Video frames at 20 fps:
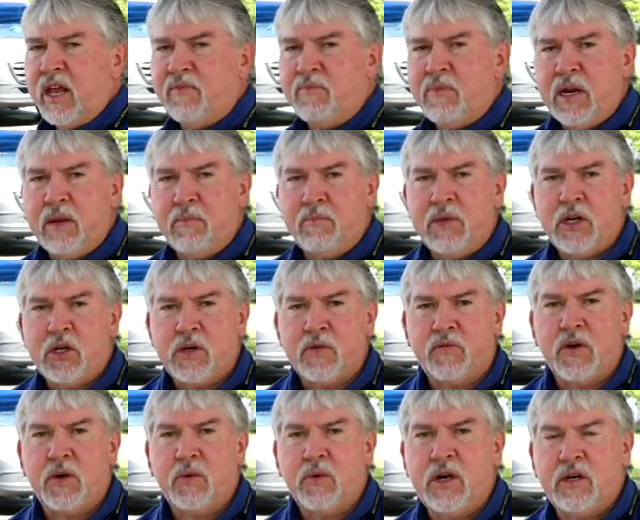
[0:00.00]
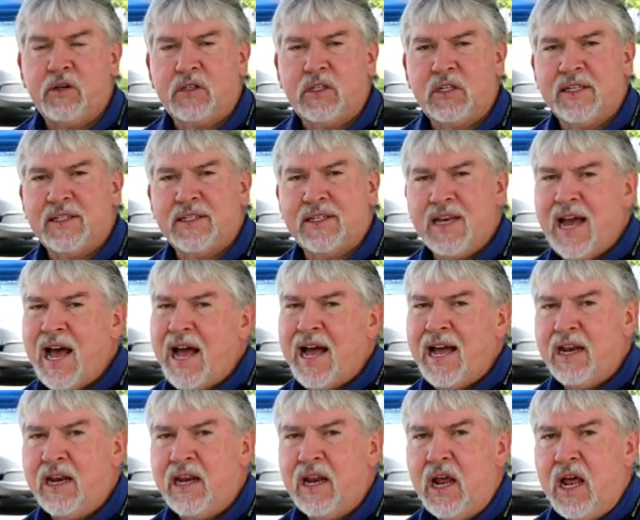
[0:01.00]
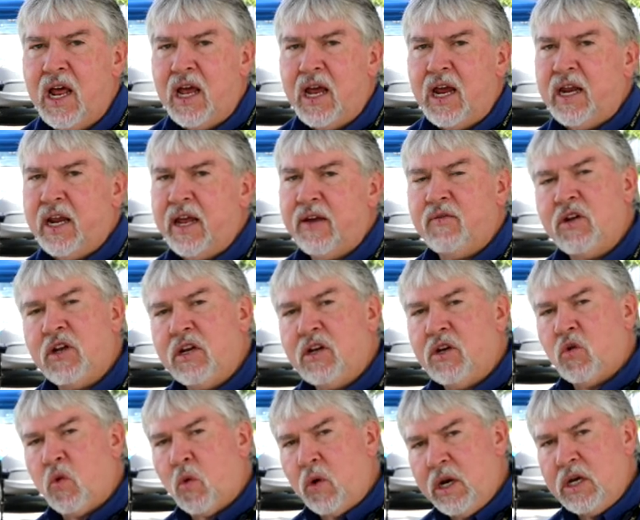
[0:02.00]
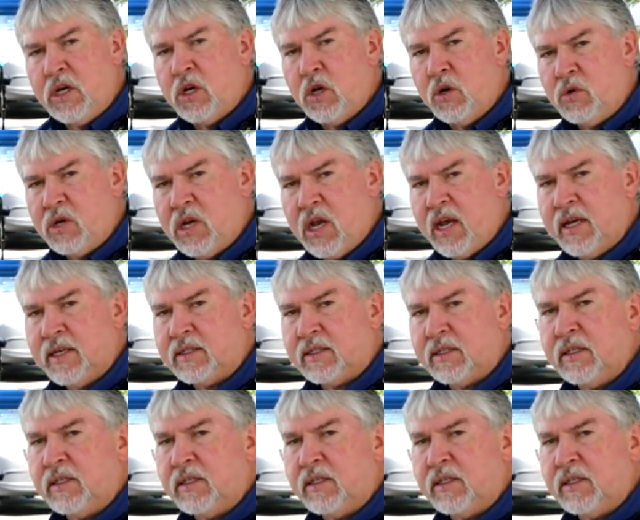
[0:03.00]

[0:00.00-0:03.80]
they've been in Bishopville here since 9, and they've done 22 tests.